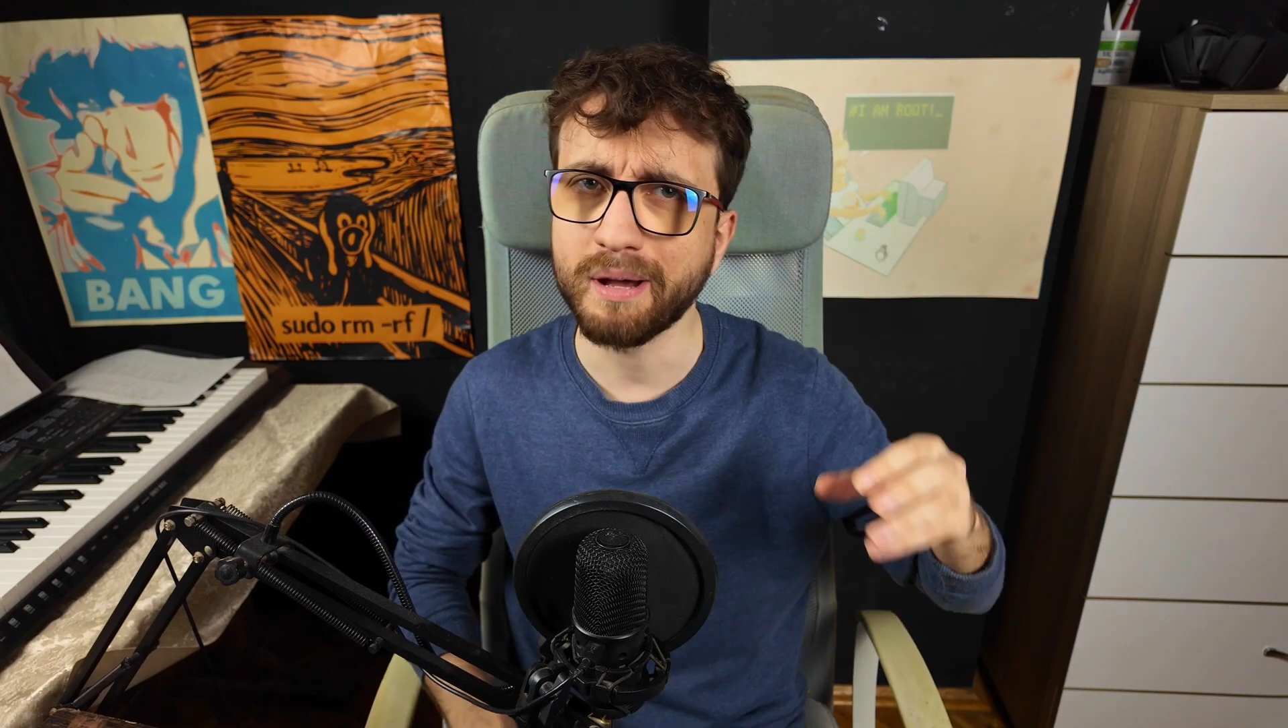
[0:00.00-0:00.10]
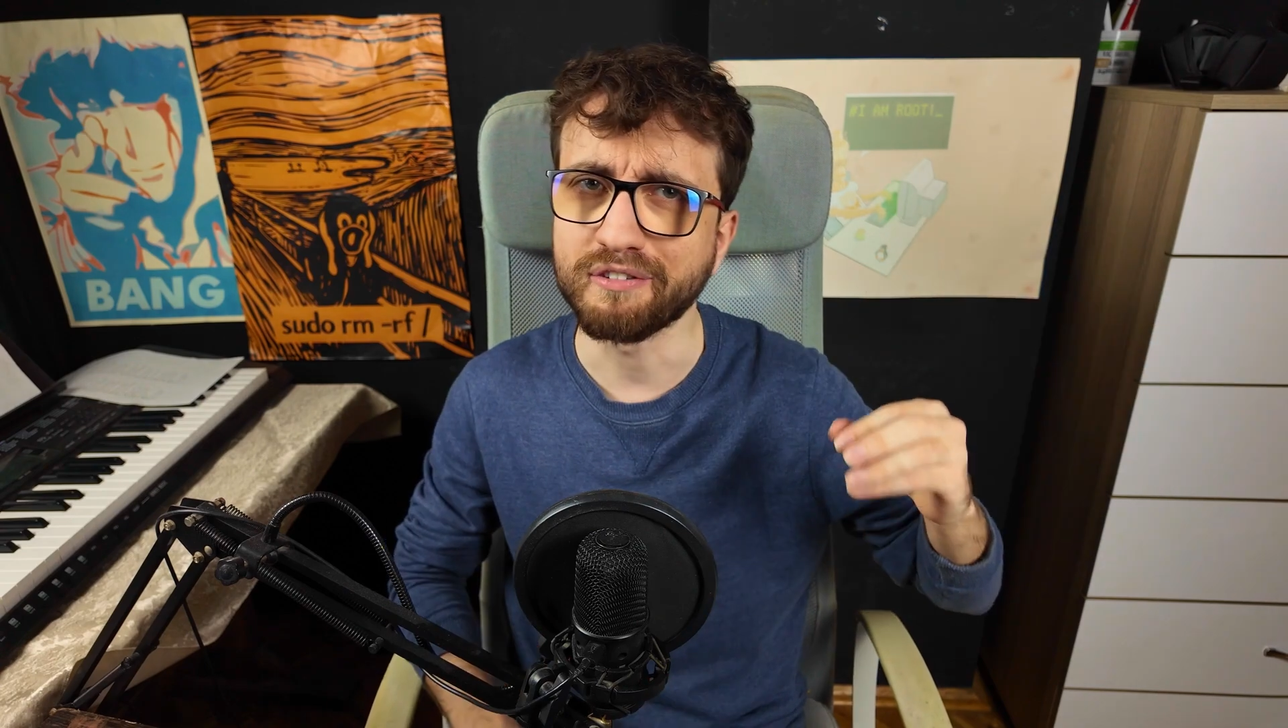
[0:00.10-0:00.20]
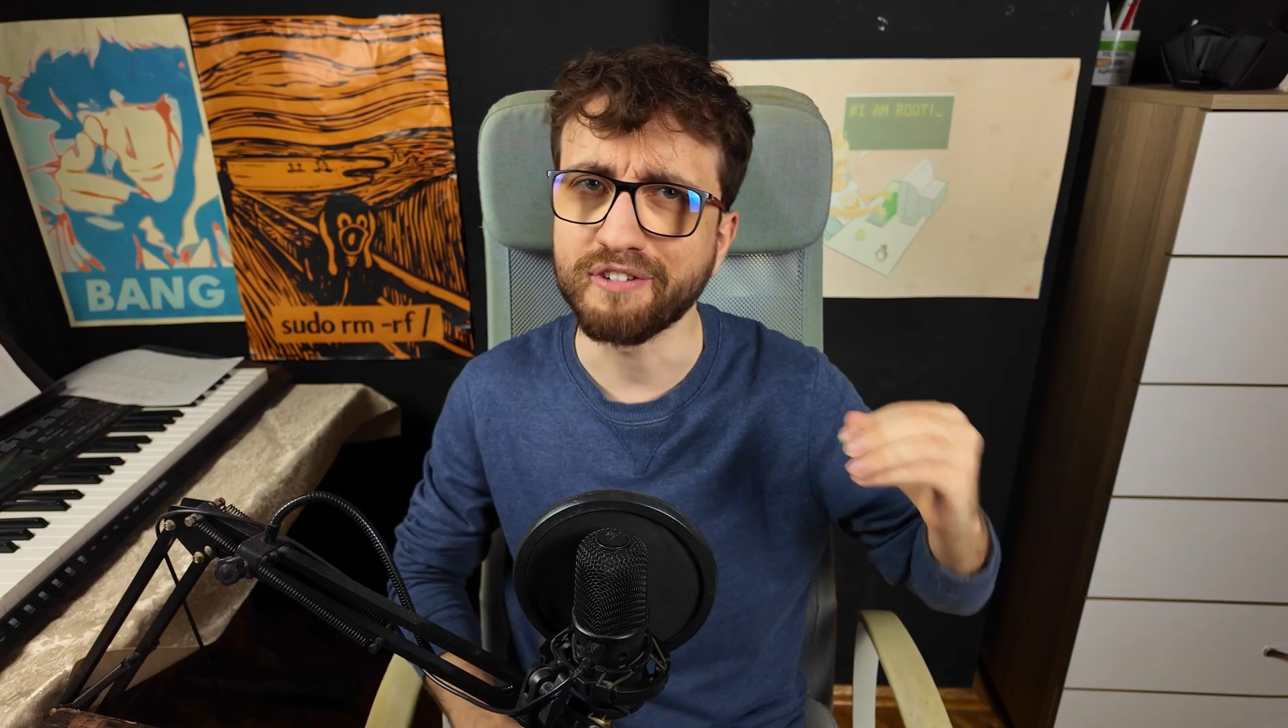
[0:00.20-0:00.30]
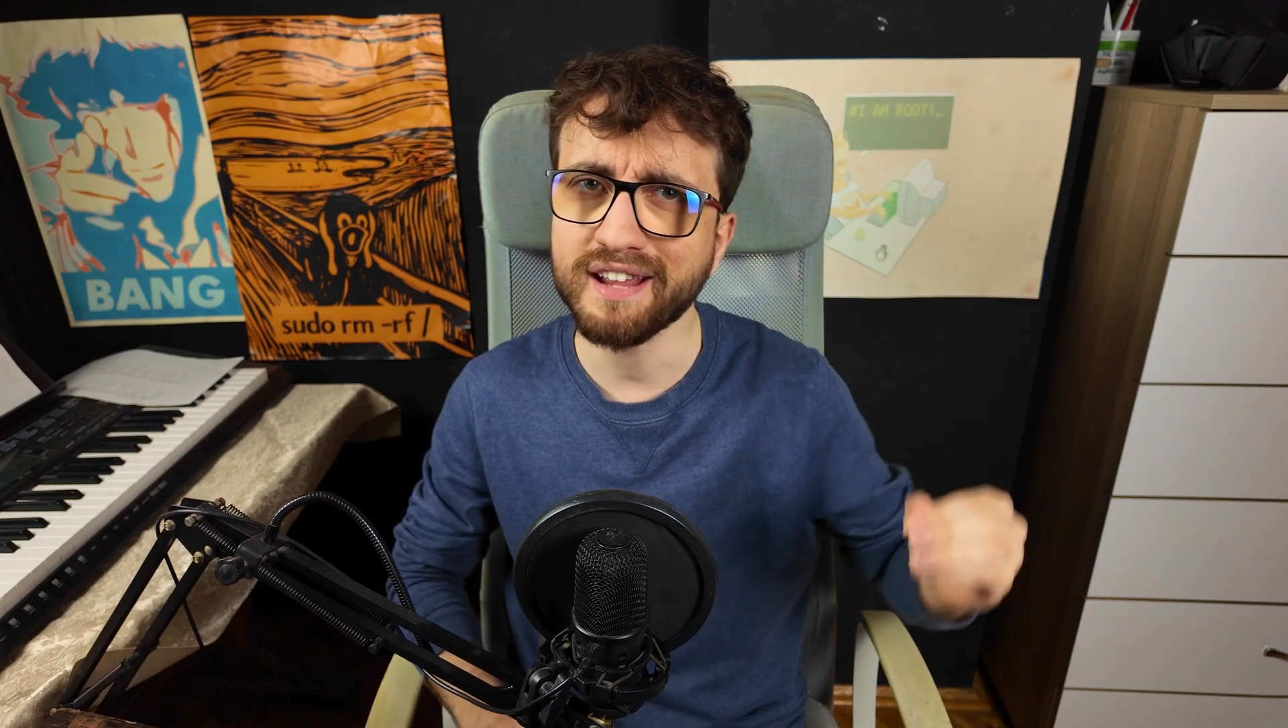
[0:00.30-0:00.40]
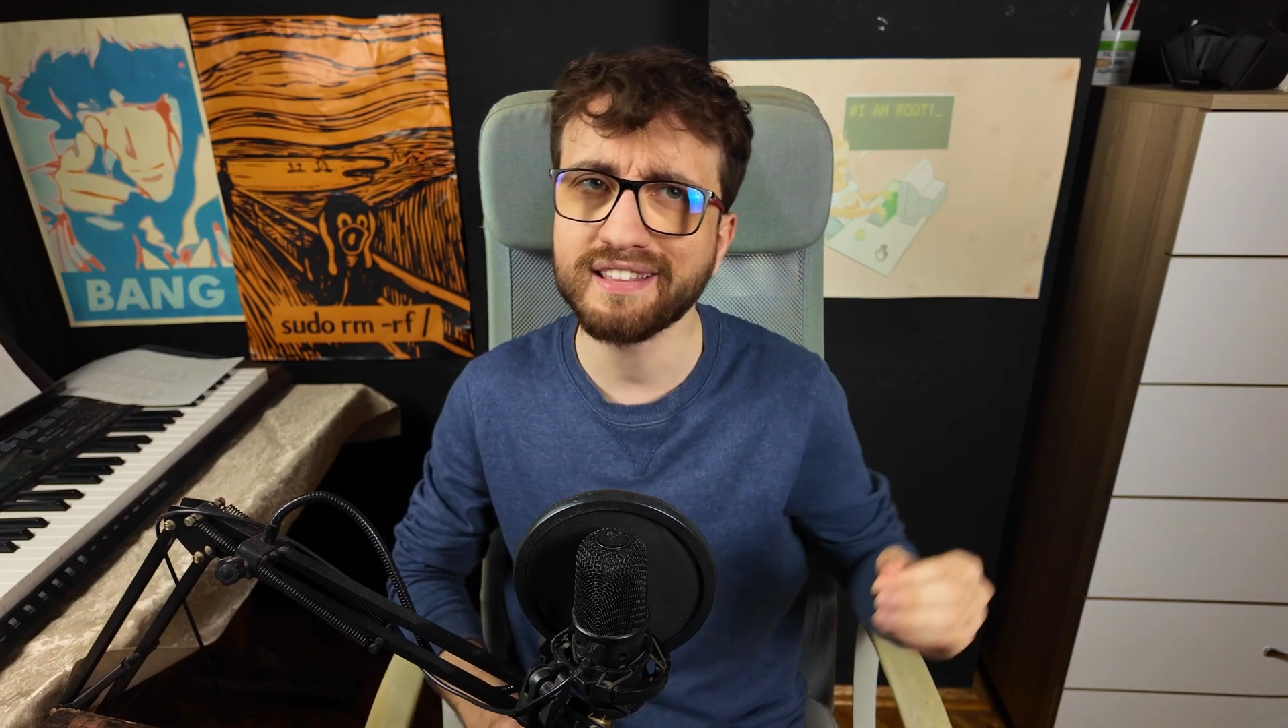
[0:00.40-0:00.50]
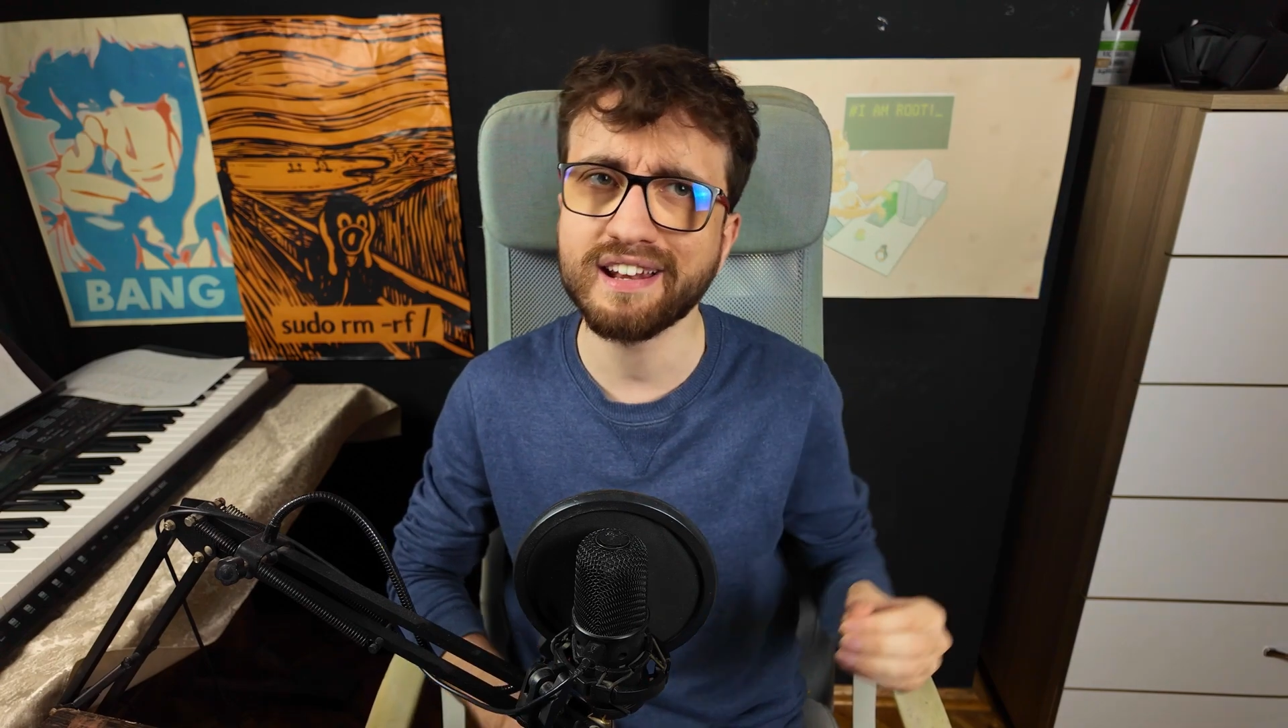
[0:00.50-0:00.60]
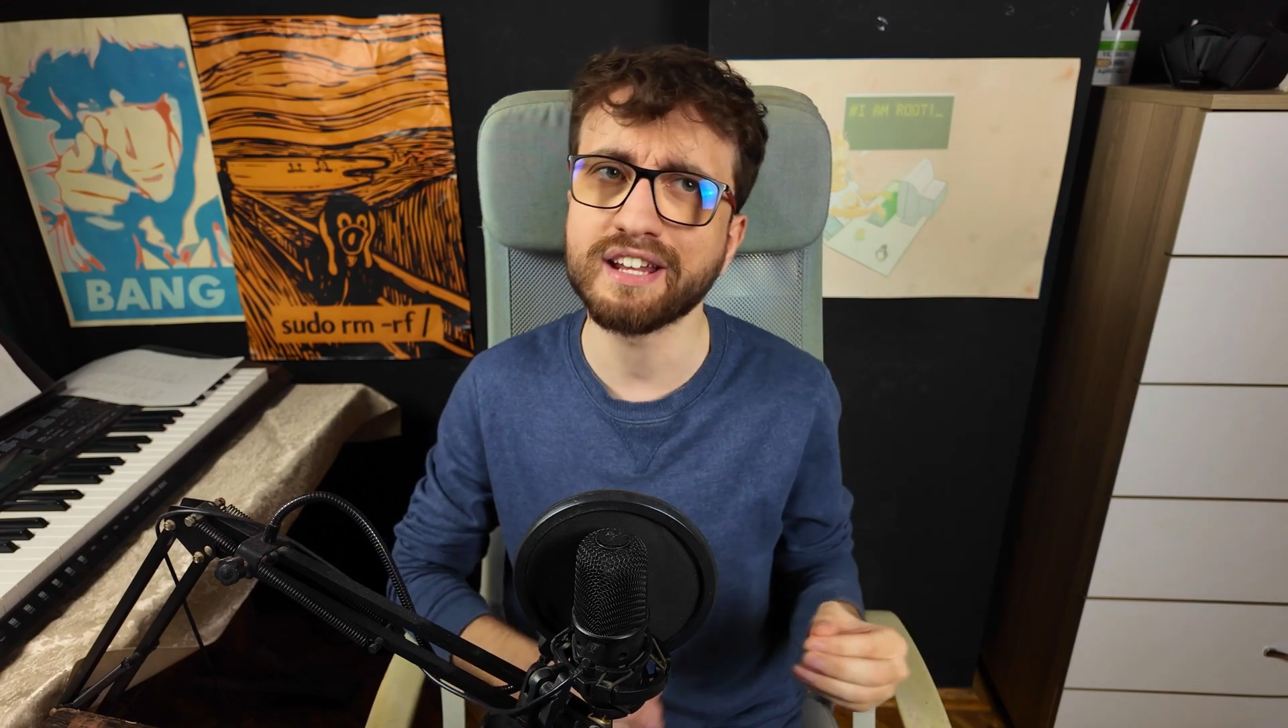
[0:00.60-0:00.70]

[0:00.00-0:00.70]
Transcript: But right then